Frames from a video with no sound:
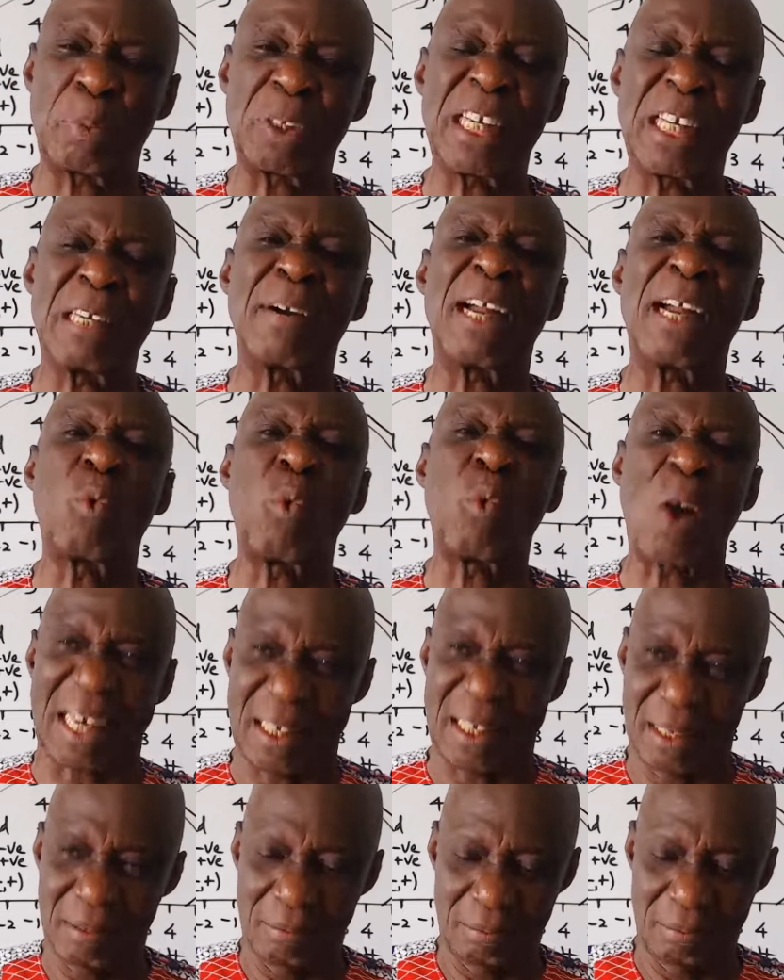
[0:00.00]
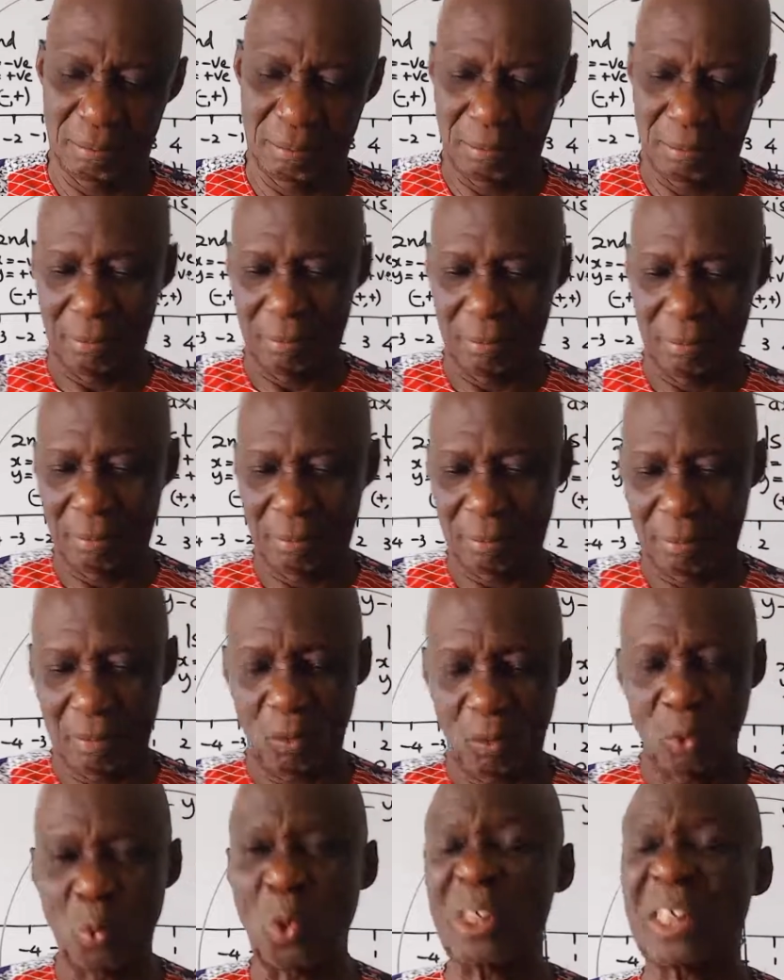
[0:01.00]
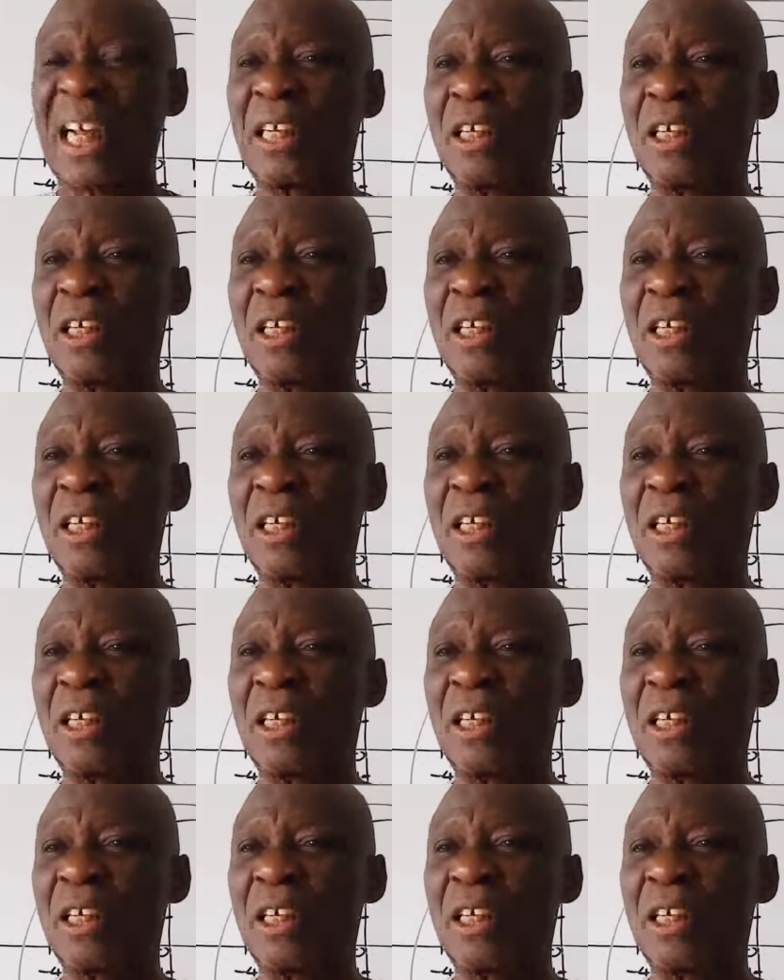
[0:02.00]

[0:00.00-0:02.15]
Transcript: by 1. What are